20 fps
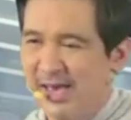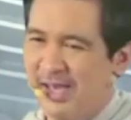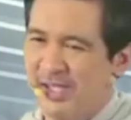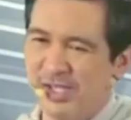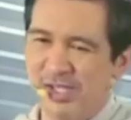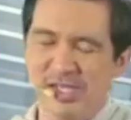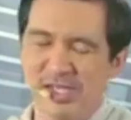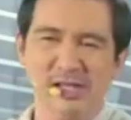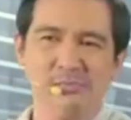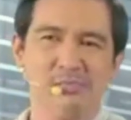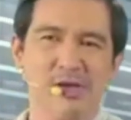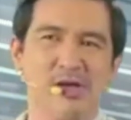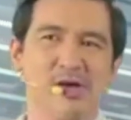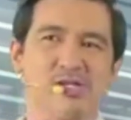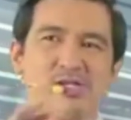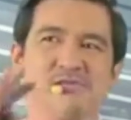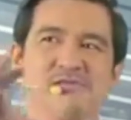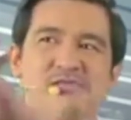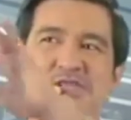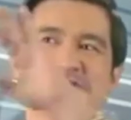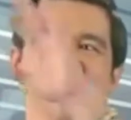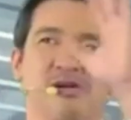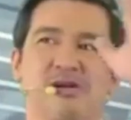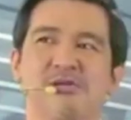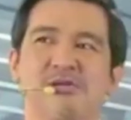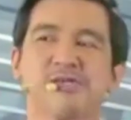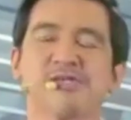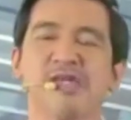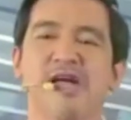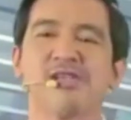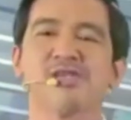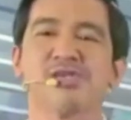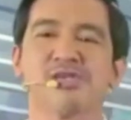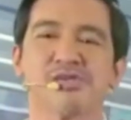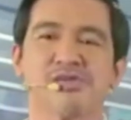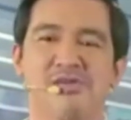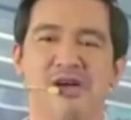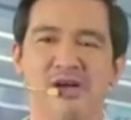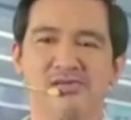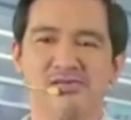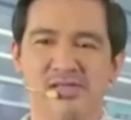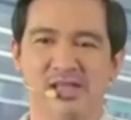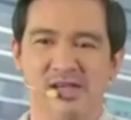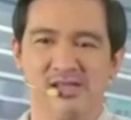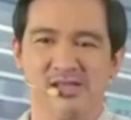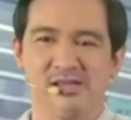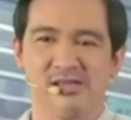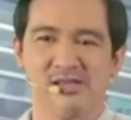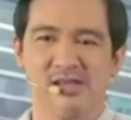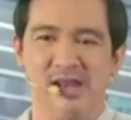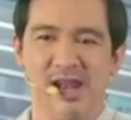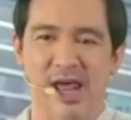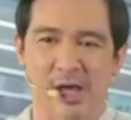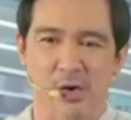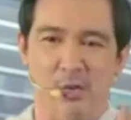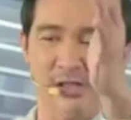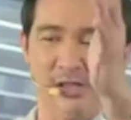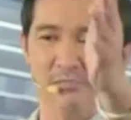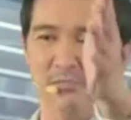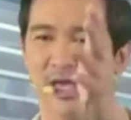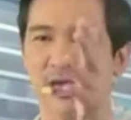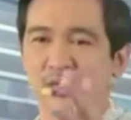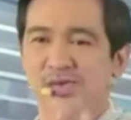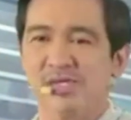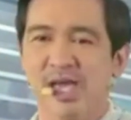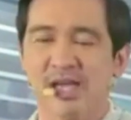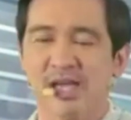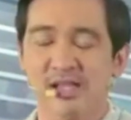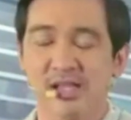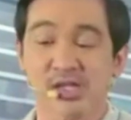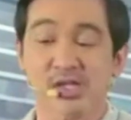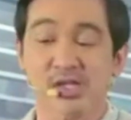it's not because of the circumstances around us. Like what Miko said,